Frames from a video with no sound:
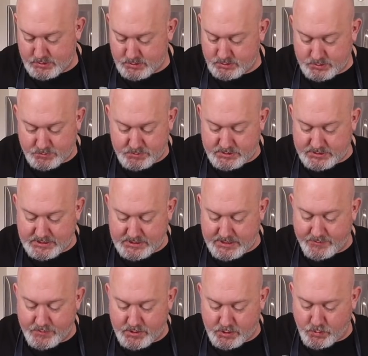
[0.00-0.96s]
So I'm just going to
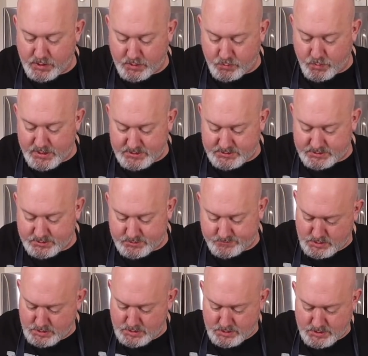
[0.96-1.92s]
give it a quick whisk,
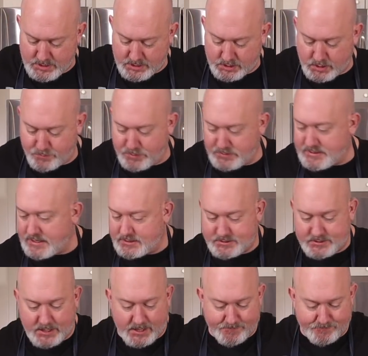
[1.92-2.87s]
and I'm going to put that
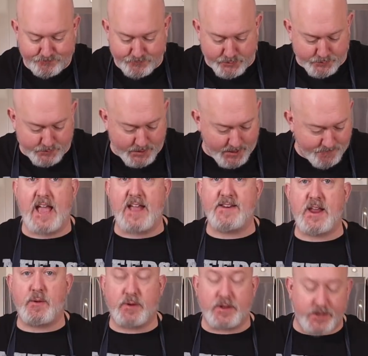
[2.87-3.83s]
aside, okay? And
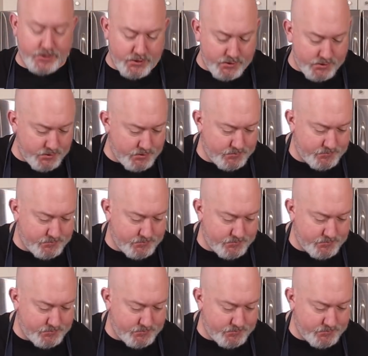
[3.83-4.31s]
now we're going to cook.